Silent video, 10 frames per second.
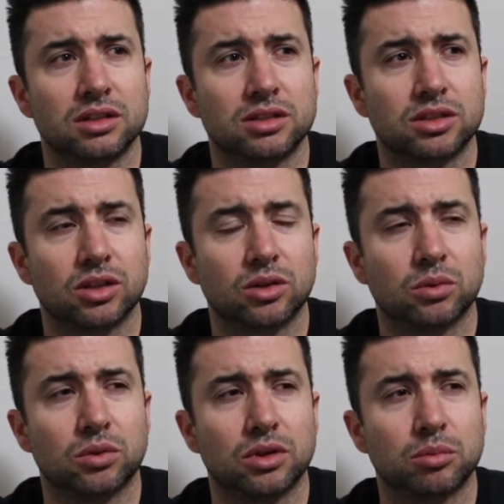So
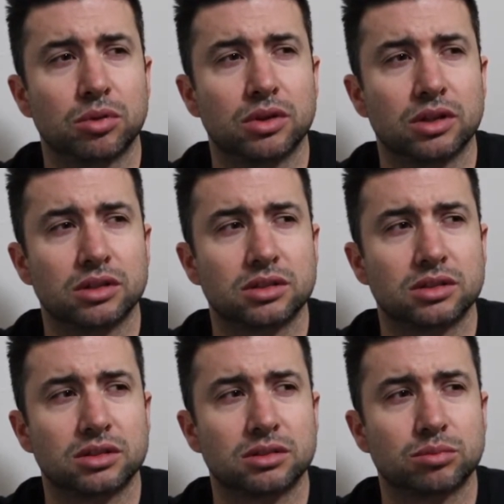it would have put
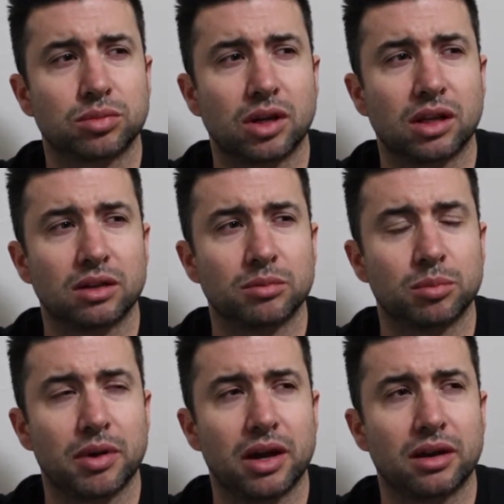us probably
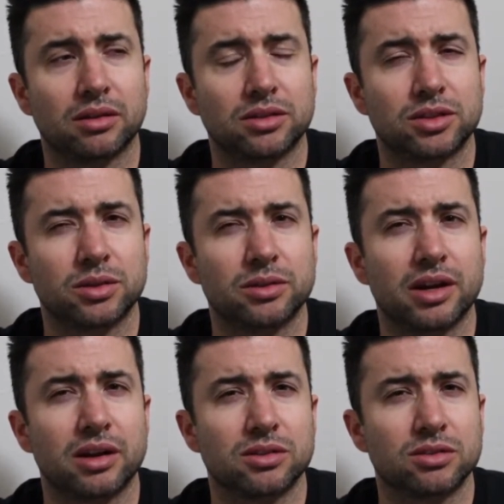about two
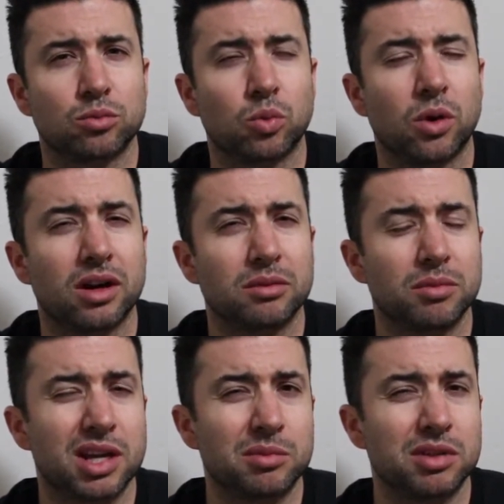thousand one,
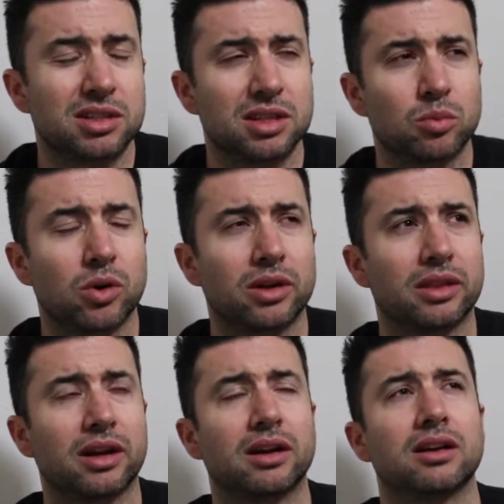maybe, somewhere in
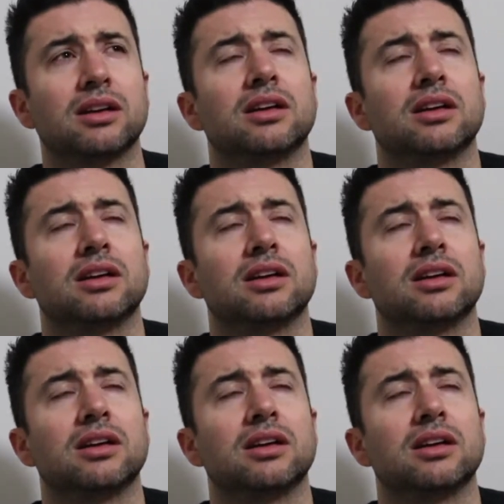there.